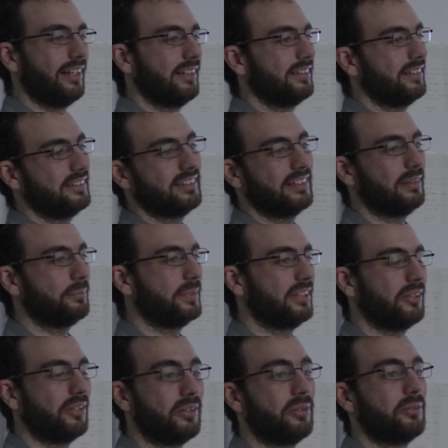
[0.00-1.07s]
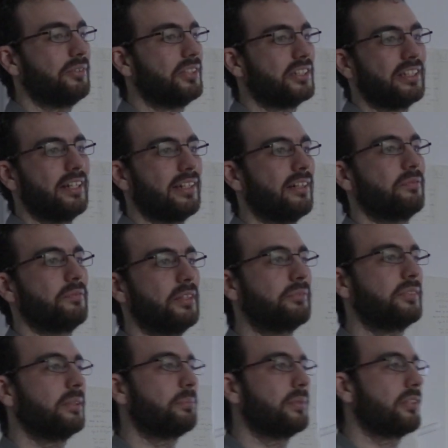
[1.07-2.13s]
and they tell me, oh, there's like a
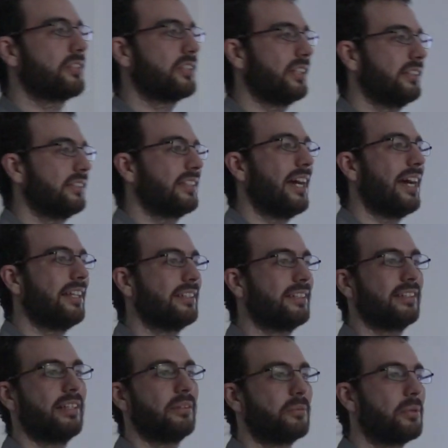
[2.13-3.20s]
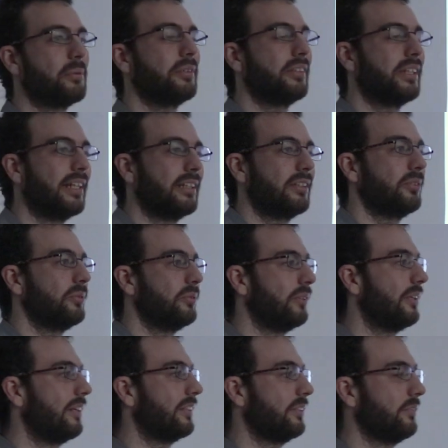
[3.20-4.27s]
50% chance that we will get
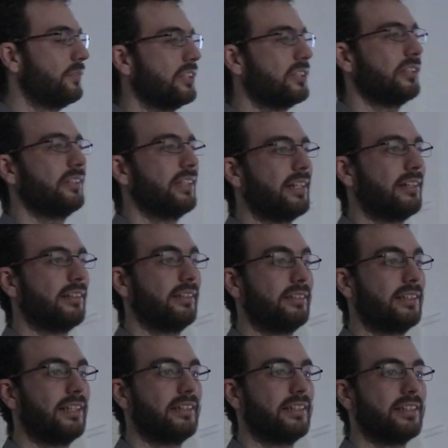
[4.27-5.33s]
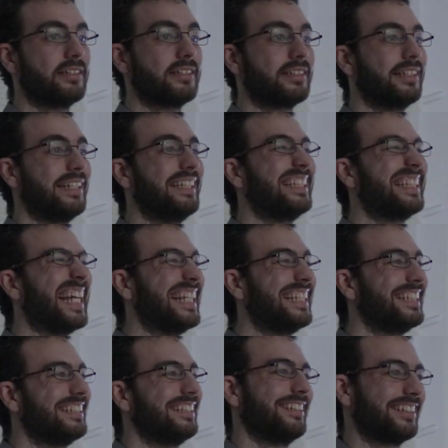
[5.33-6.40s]
to artificial general intelligence in
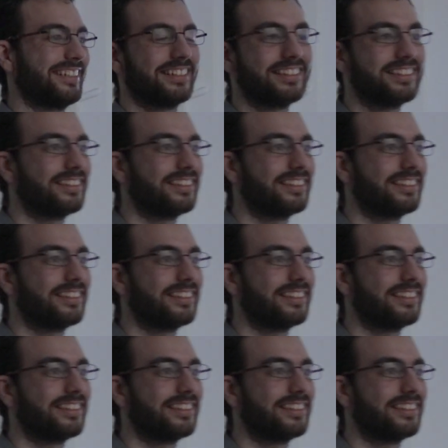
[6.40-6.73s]
10 years.